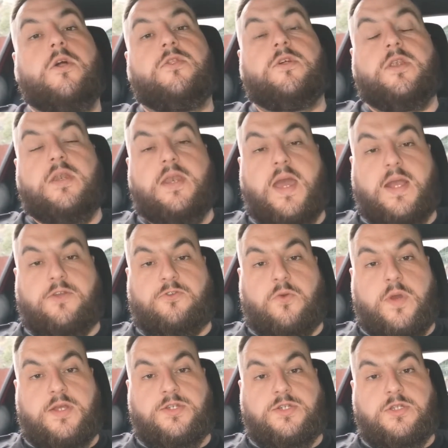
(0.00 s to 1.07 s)
The next
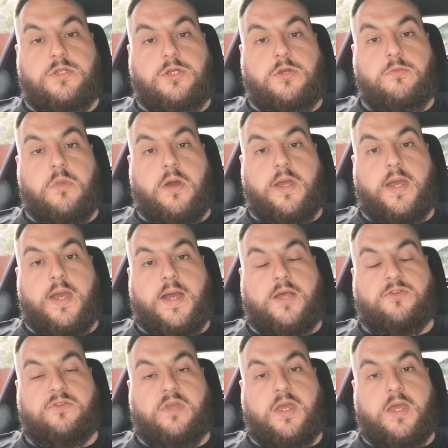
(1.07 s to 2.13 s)
question that you might get
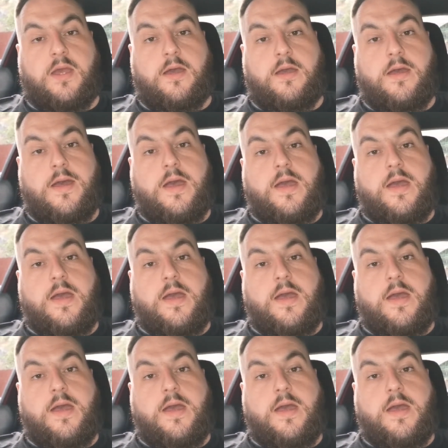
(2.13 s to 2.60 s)
asked here